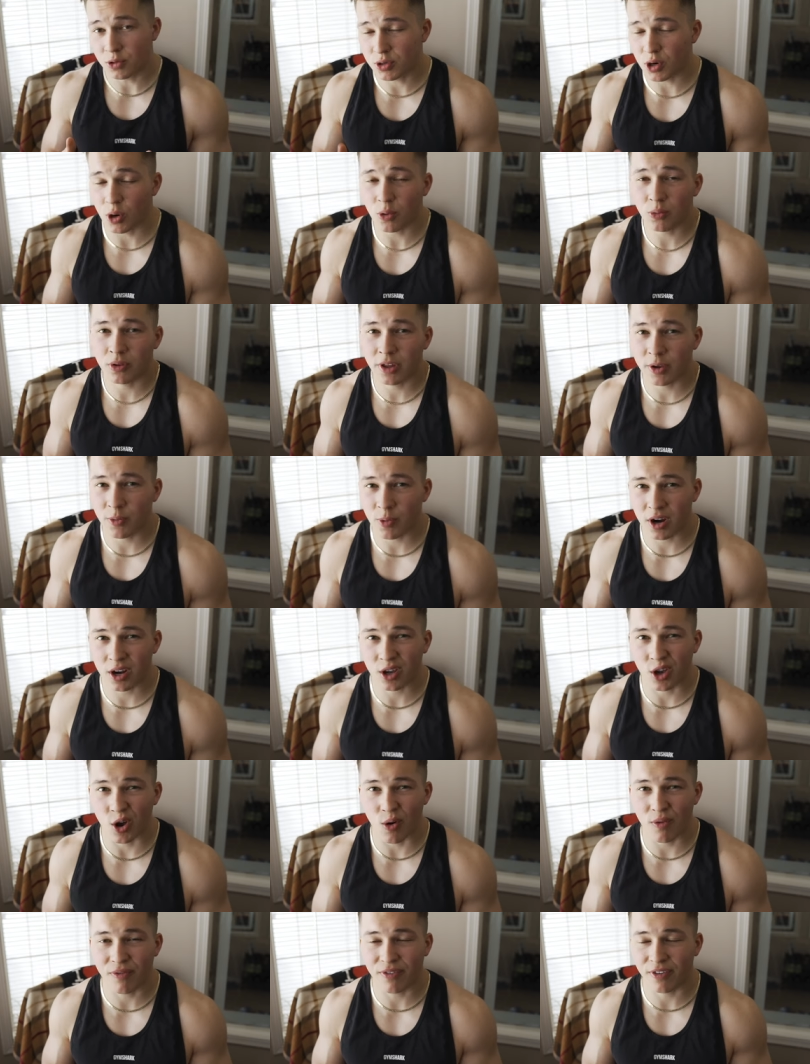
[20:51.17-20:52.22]
you don't really want to
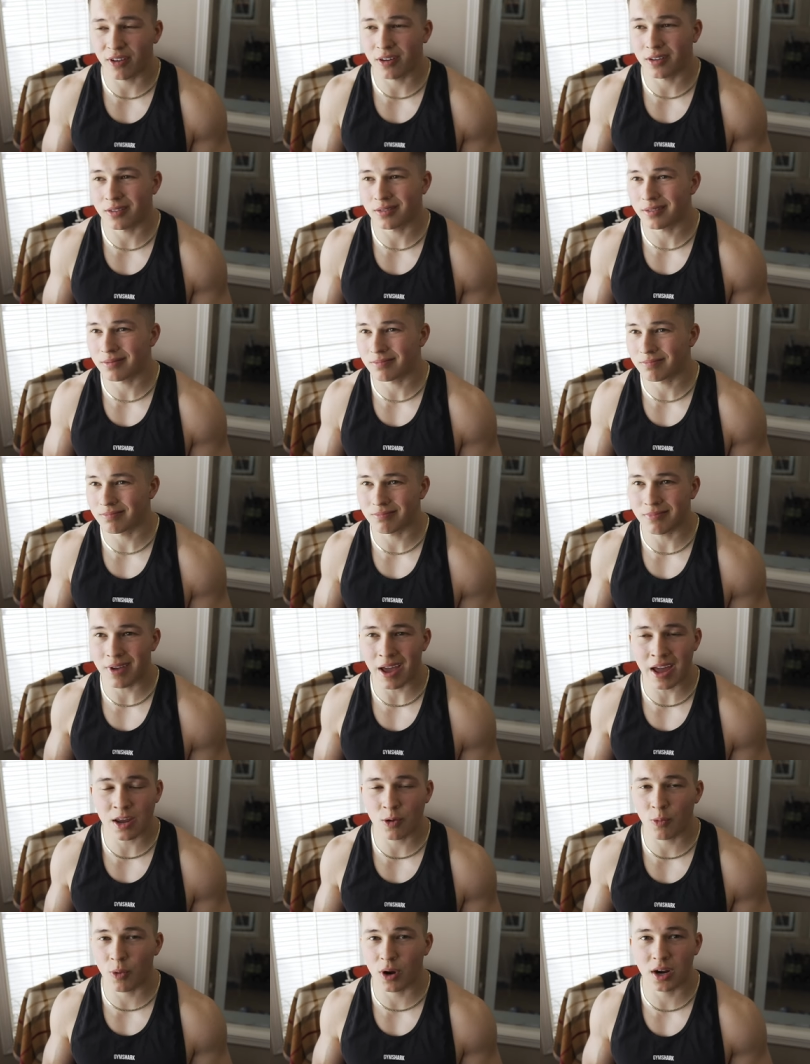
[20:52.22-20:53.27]
go for
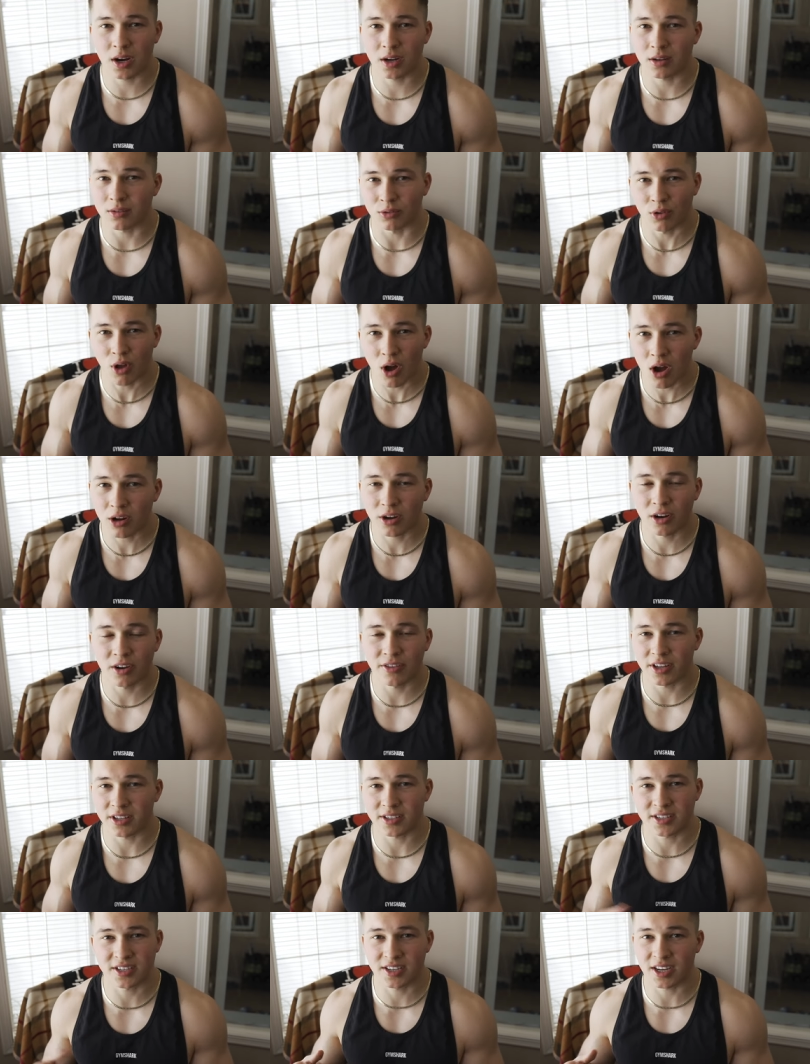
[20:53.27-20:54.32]
anywhere longer
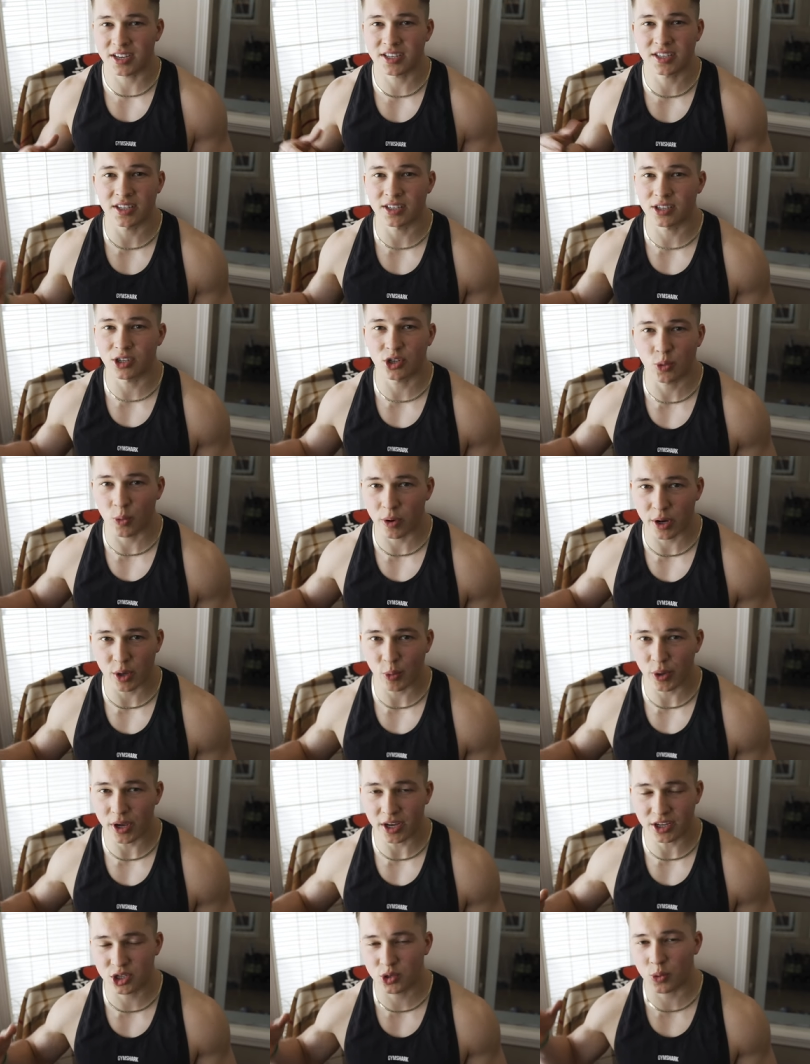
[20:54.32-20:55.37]
than 16 to 20
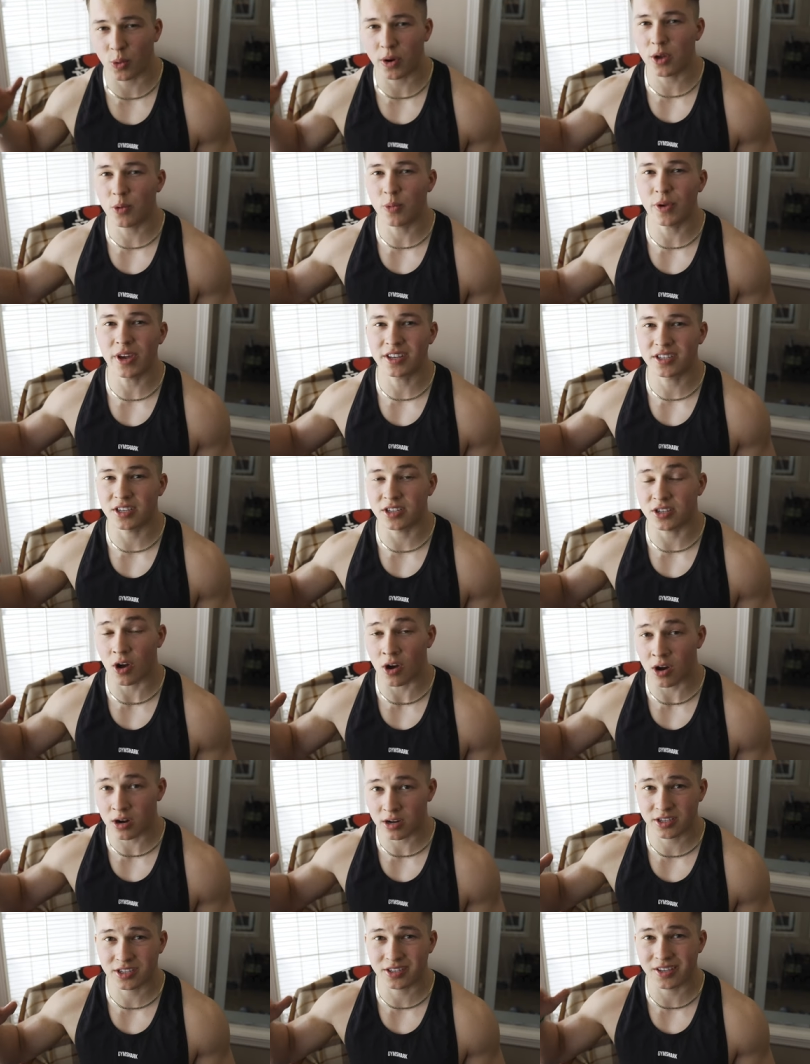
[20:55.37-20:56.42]
weeks. 20 weeks is
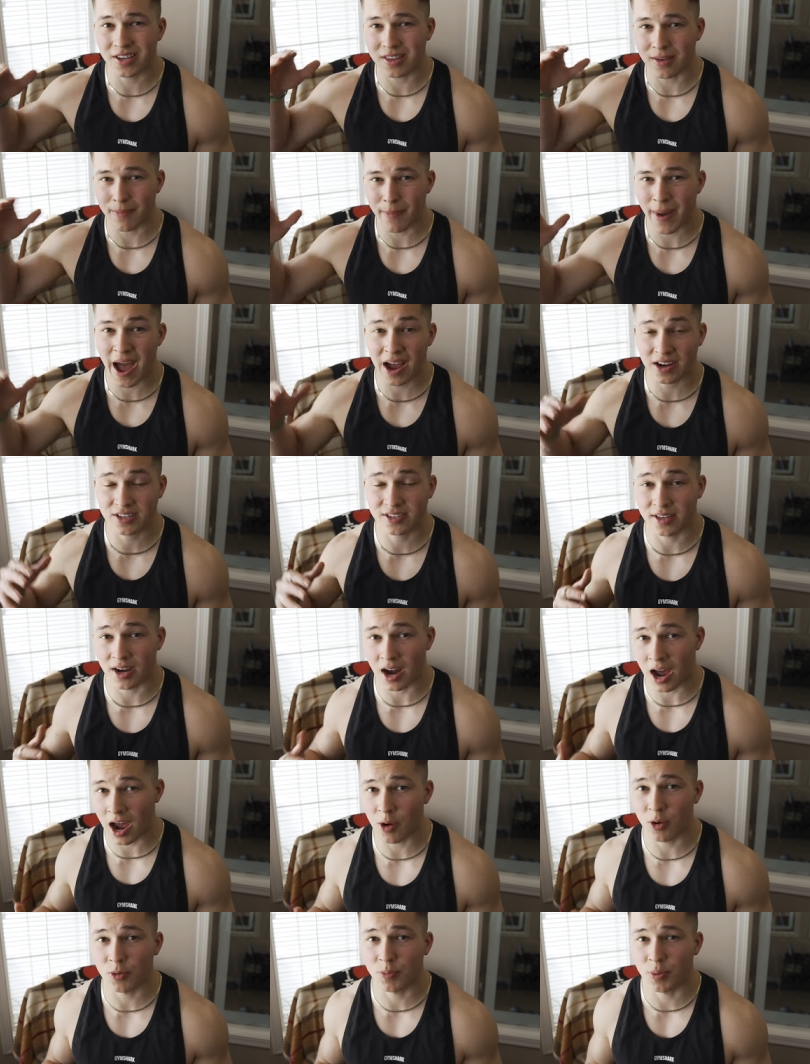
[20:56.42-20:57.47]
honestly the max that
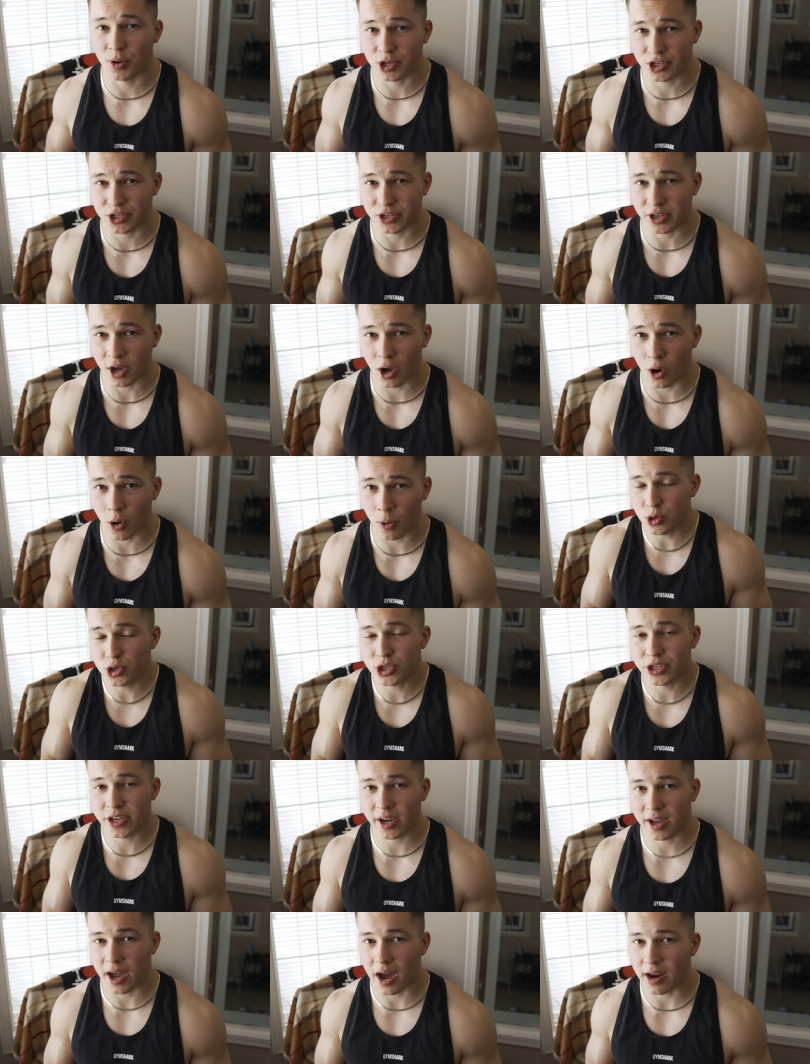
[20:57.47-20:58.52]
I would personally go.
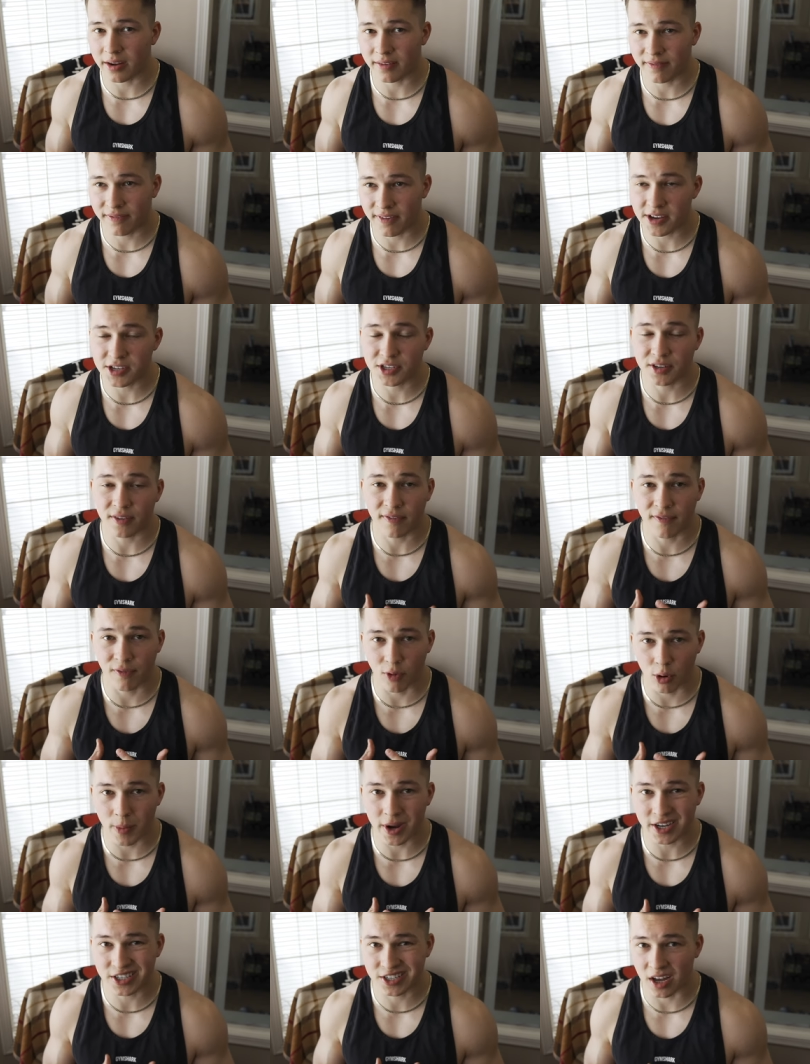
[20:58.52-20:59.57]
Usually a cutting phase
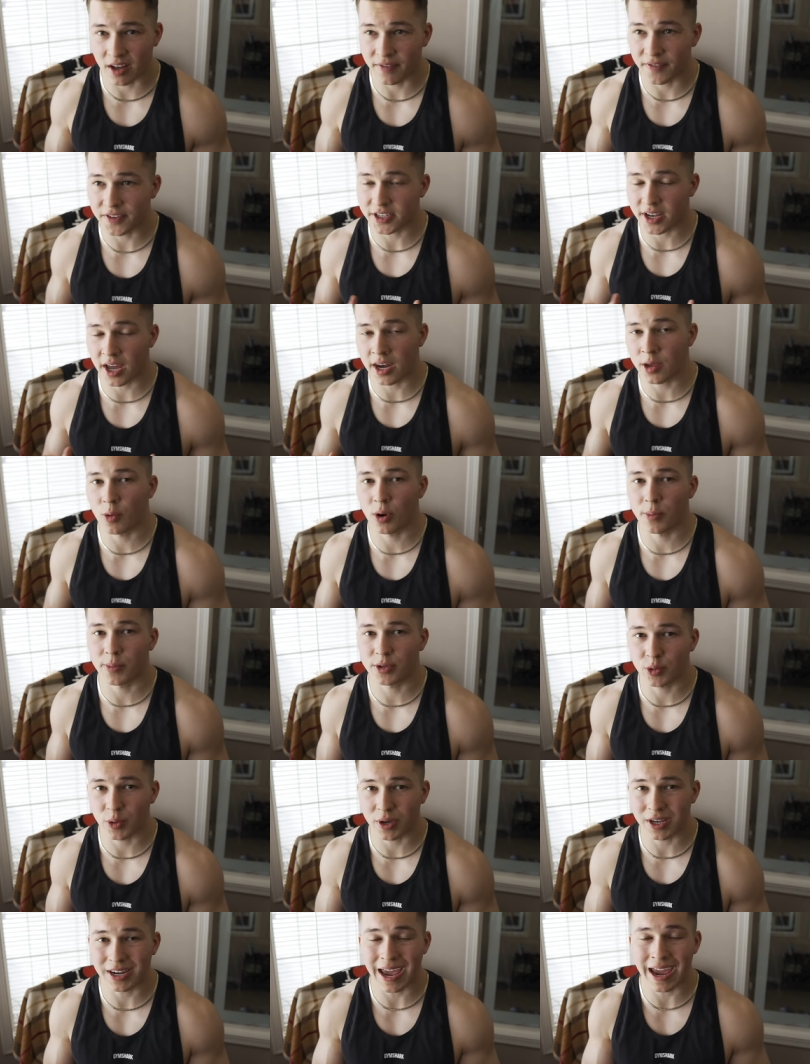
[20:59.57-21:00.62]
for myself is anywhere
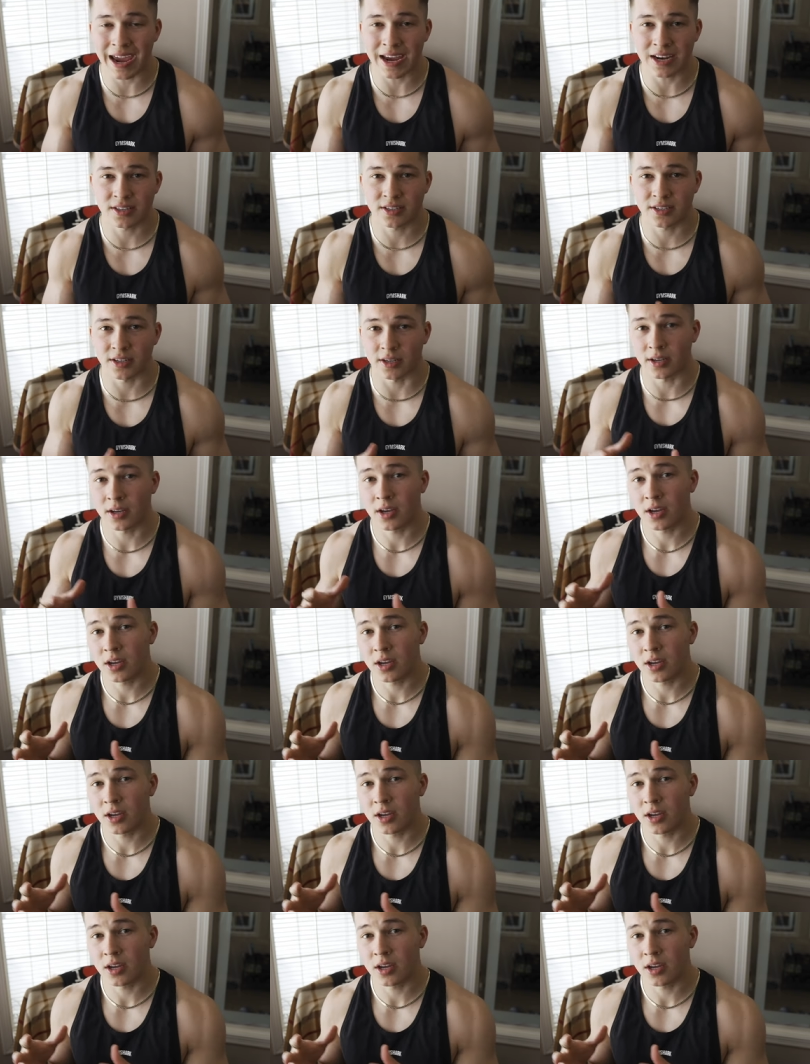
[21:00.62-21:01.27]
between 8 to